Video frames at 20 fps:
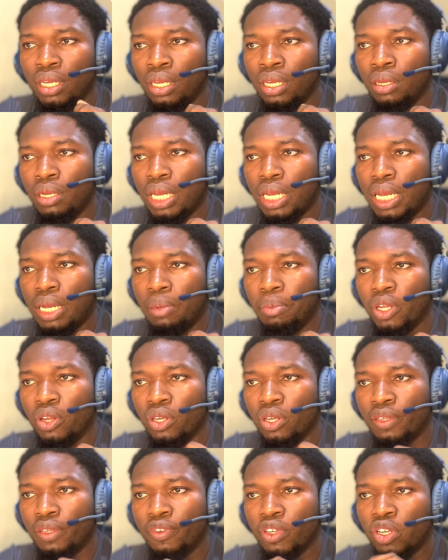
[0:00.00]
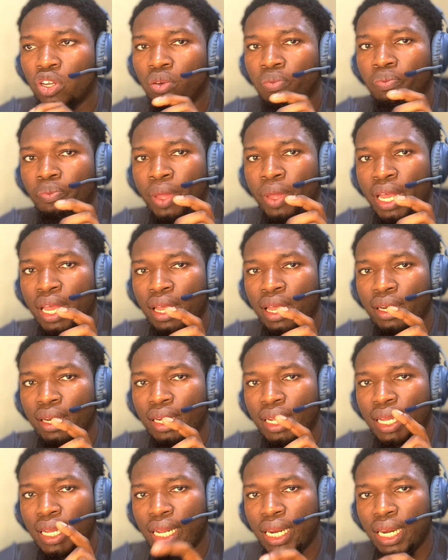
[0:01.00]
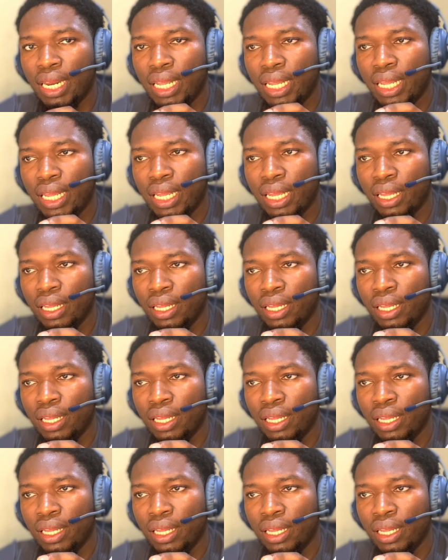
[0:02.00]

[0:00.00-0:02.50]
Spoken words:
because if you compare the click,